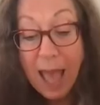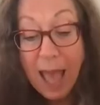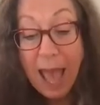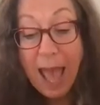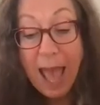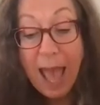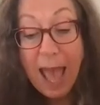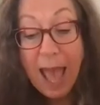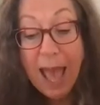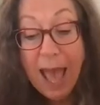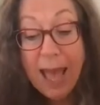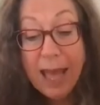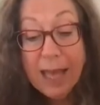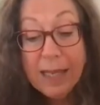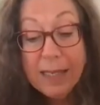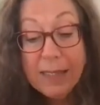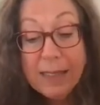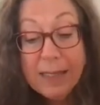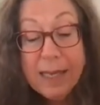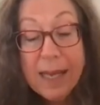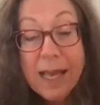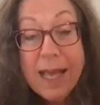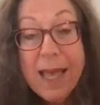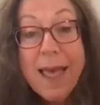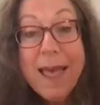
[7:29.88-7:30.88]

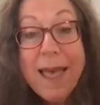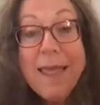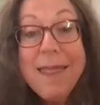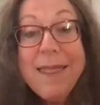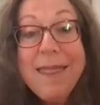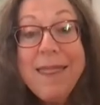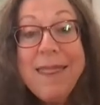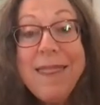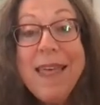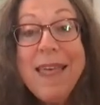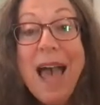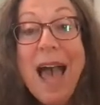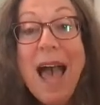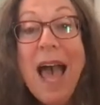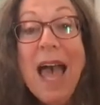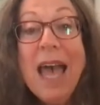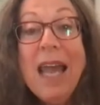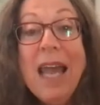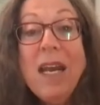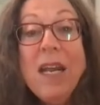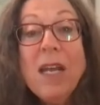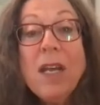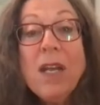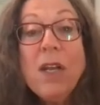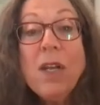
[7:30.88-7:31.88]
And
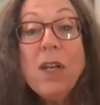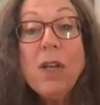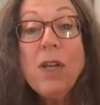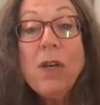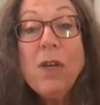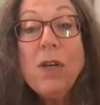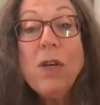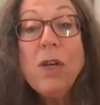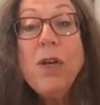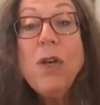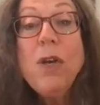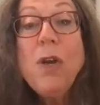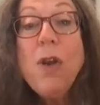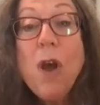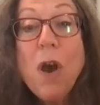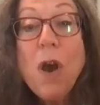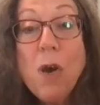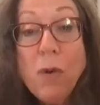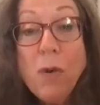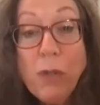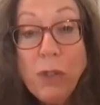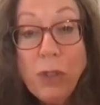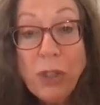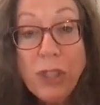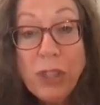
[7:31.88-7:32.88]
that
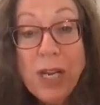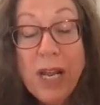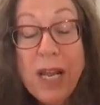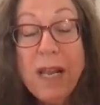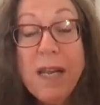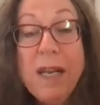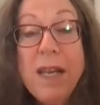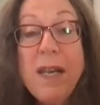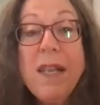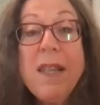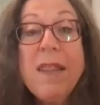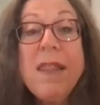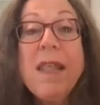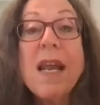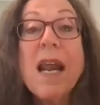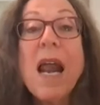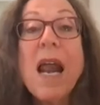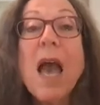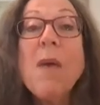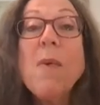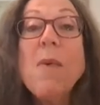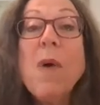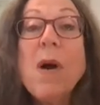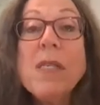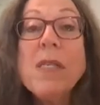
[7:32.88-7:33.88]
notion that
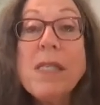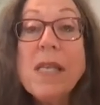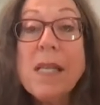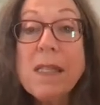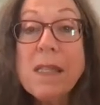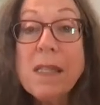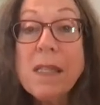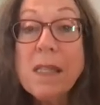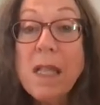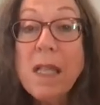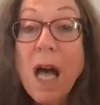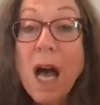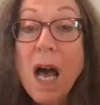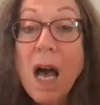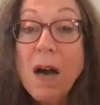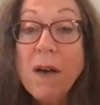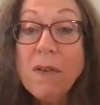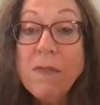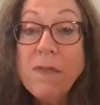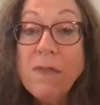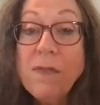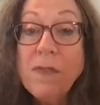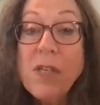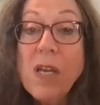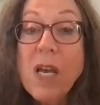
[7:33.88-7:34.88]
I wasn't
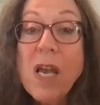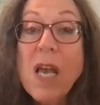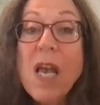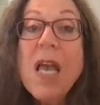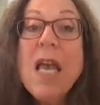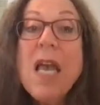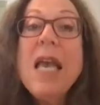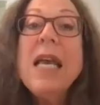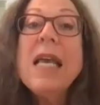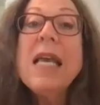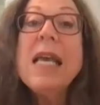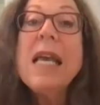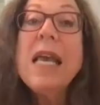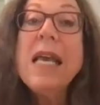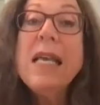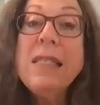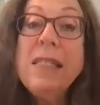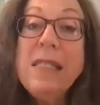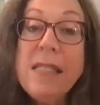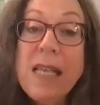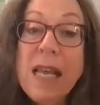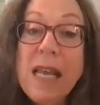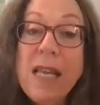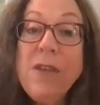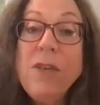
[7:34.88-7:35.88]
loved
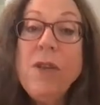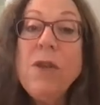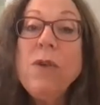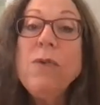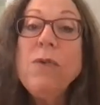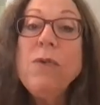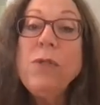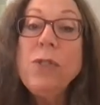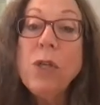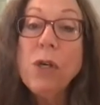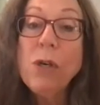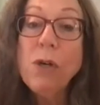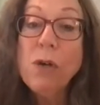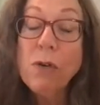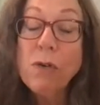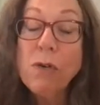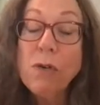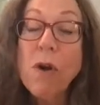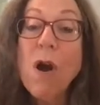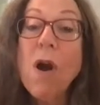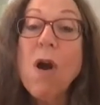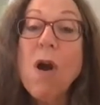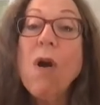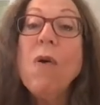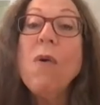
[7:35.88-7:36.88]
continued to
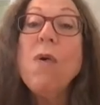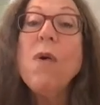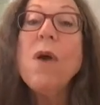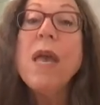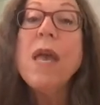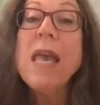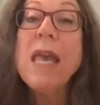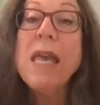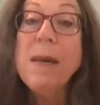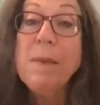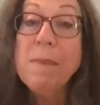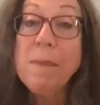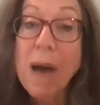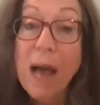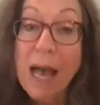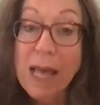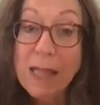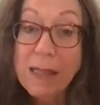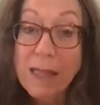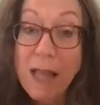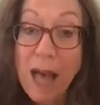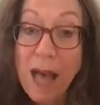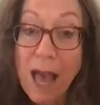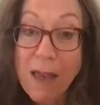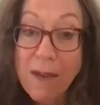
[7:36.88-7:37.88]
grow in my
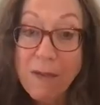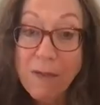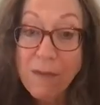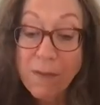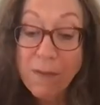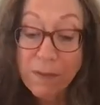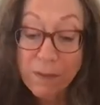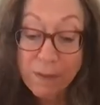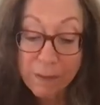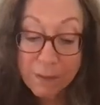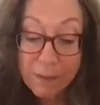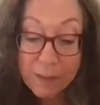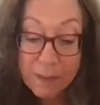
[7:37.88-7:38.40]
life.